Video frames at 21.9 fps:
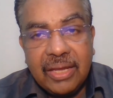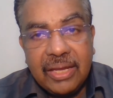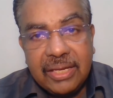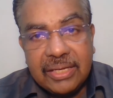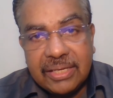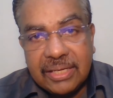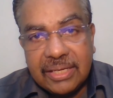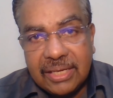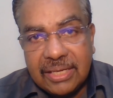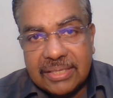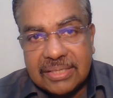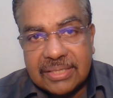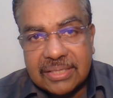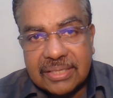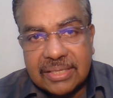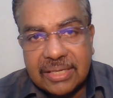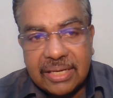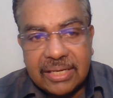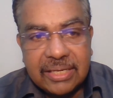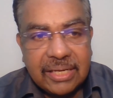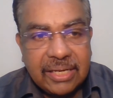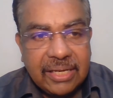It is
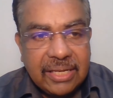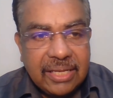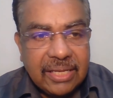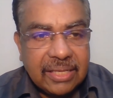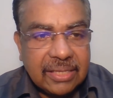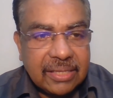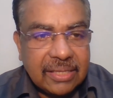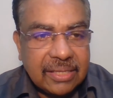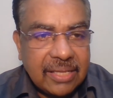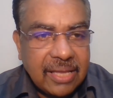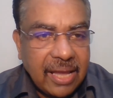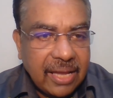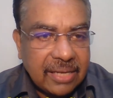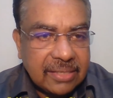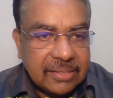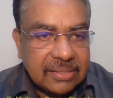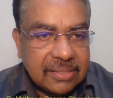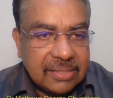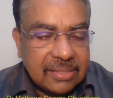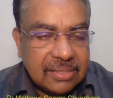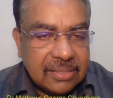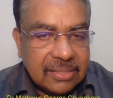heartening
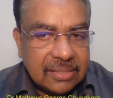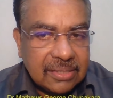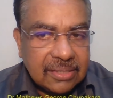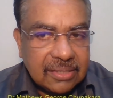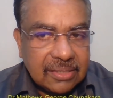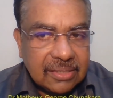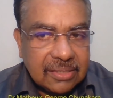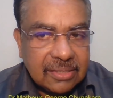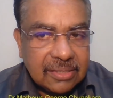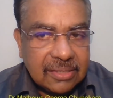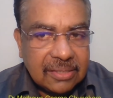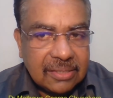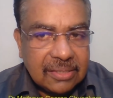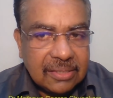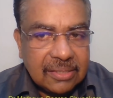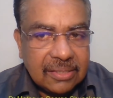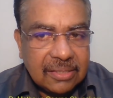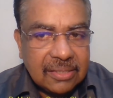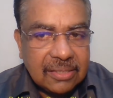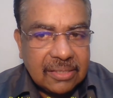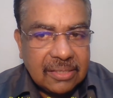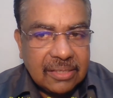that
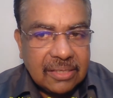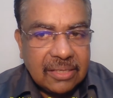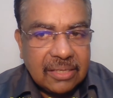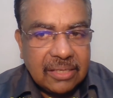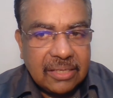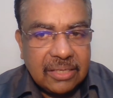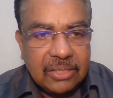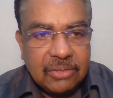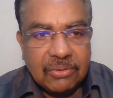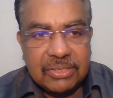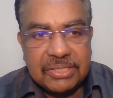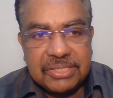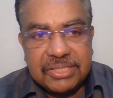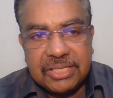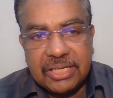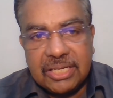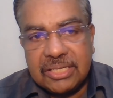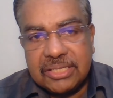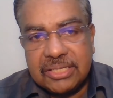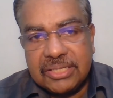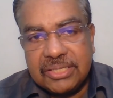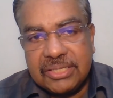your
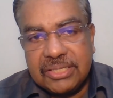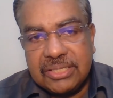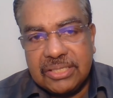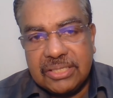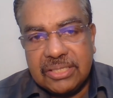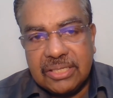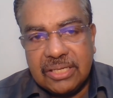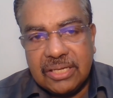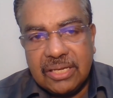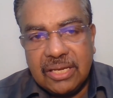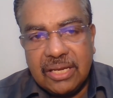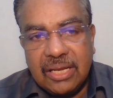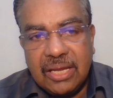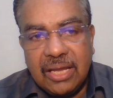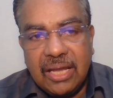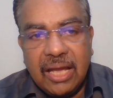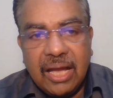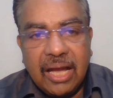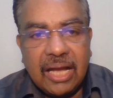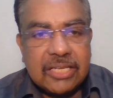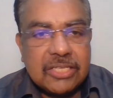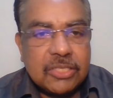church
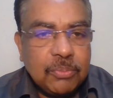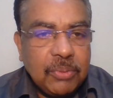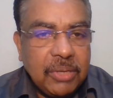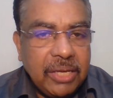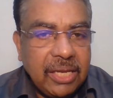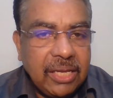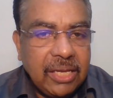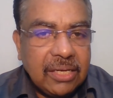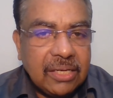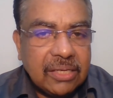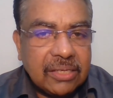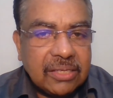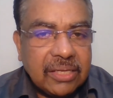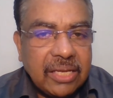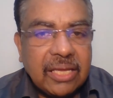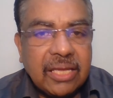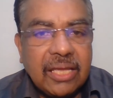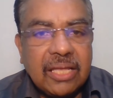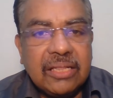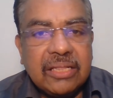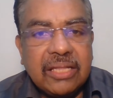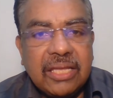has been
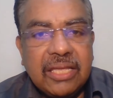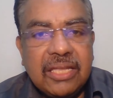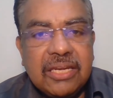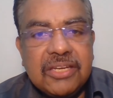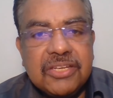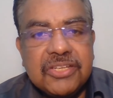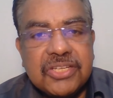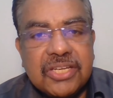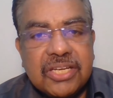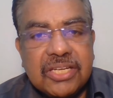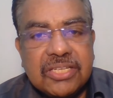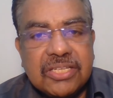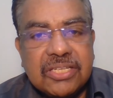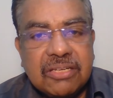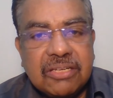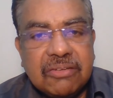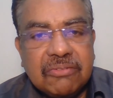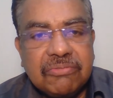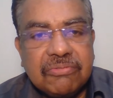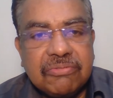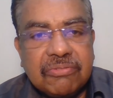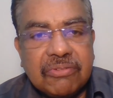taking the
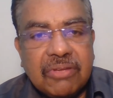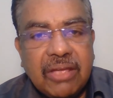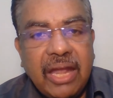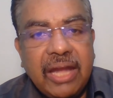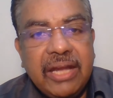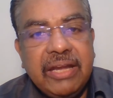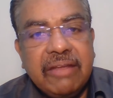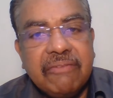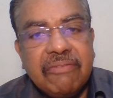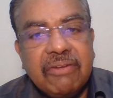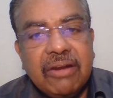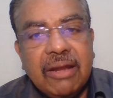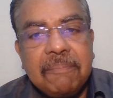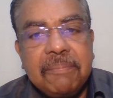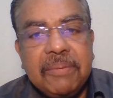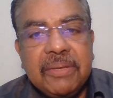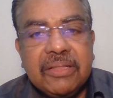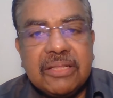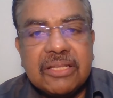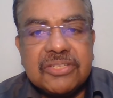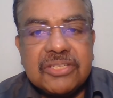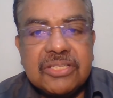initiative and
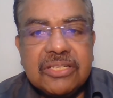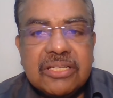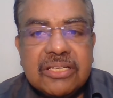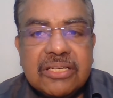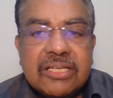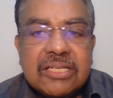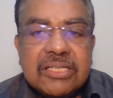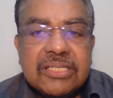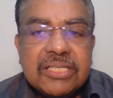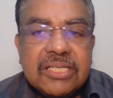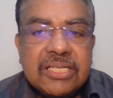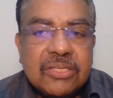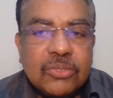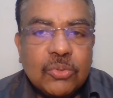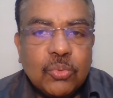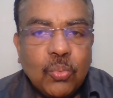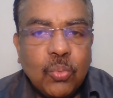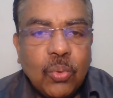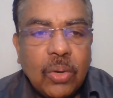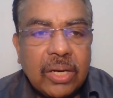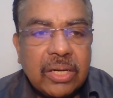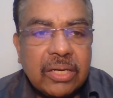developing the synergy to
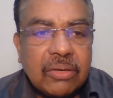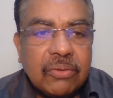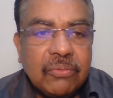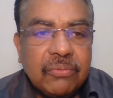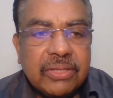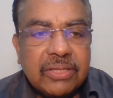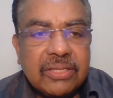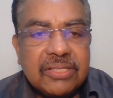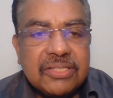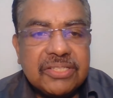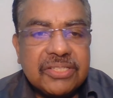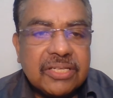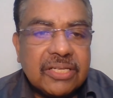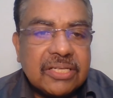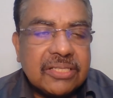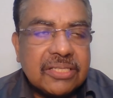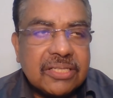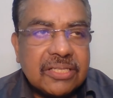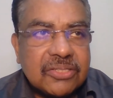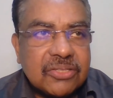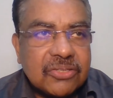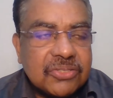work with the
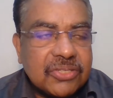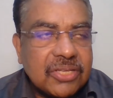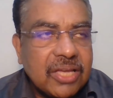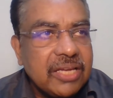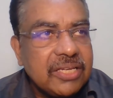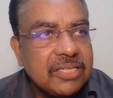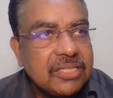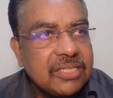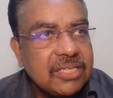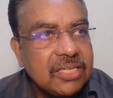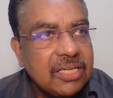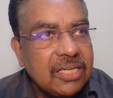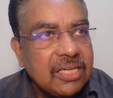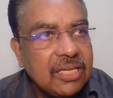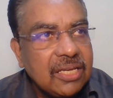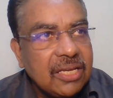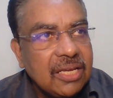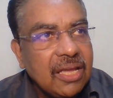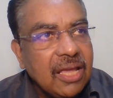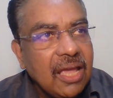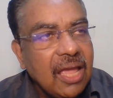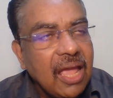church and
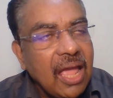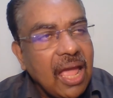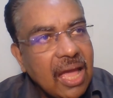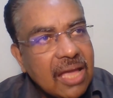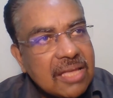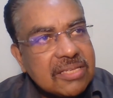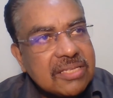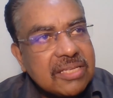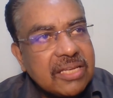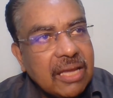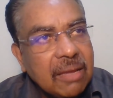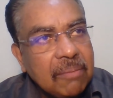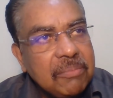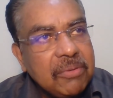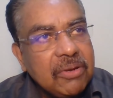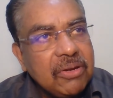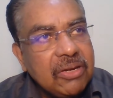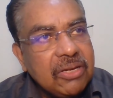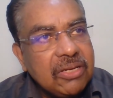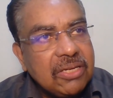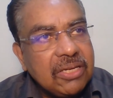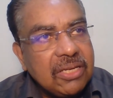society as a
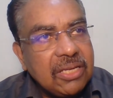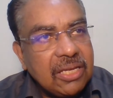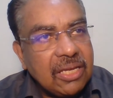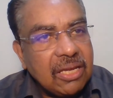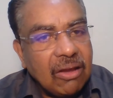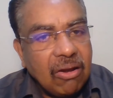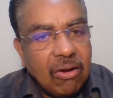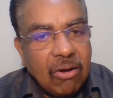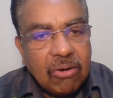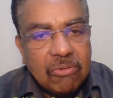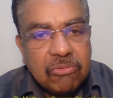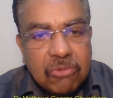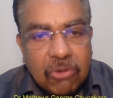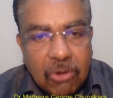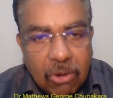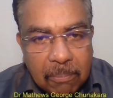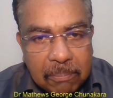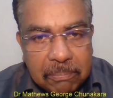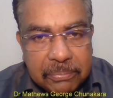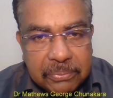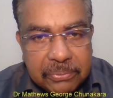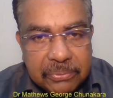community of
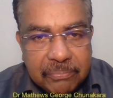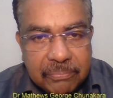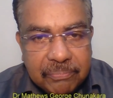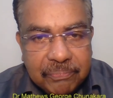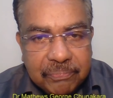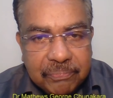hope.